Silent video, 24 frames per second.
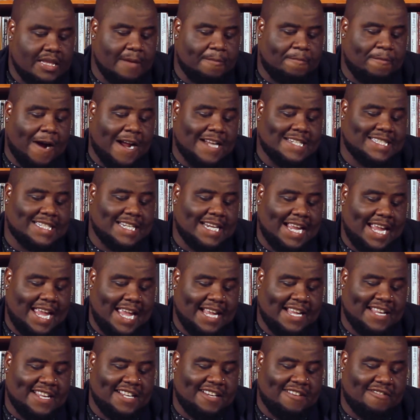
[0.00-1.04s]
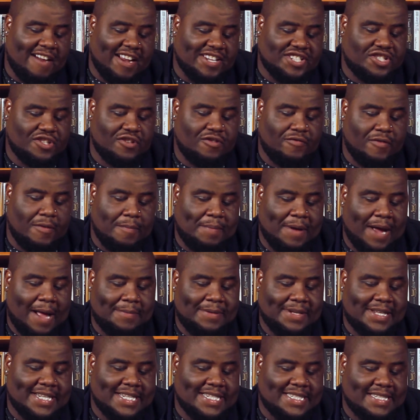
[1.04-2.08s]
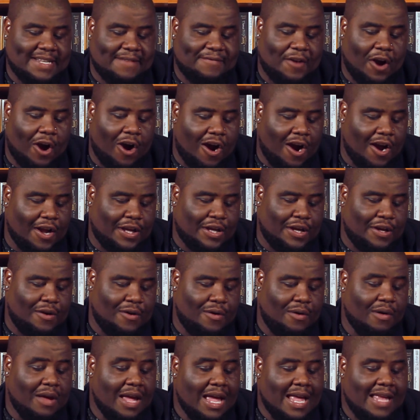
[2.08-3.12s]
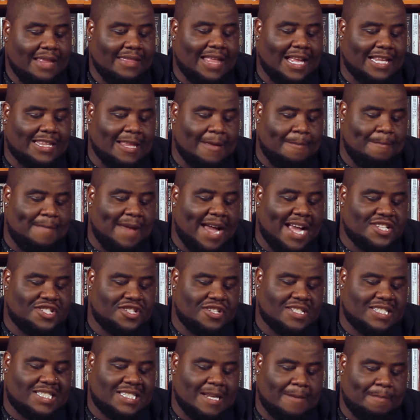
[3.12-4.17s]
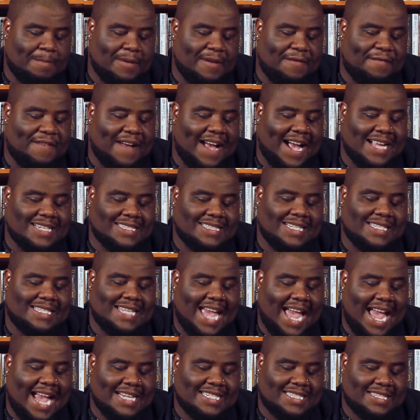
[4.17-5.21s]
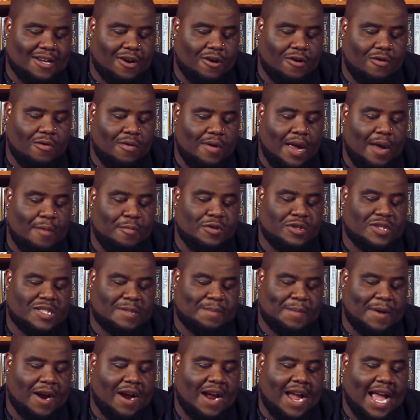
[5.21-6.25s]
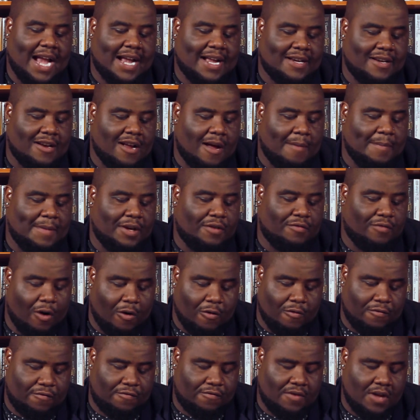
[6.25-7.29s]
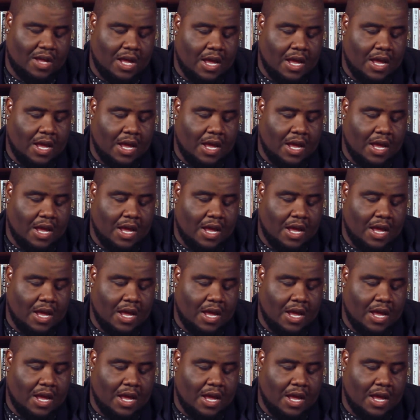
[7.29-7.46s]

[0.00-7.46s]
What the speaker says: The president and congressional Republicans have argued that the measure simplifies the tax code and will spur economic growth.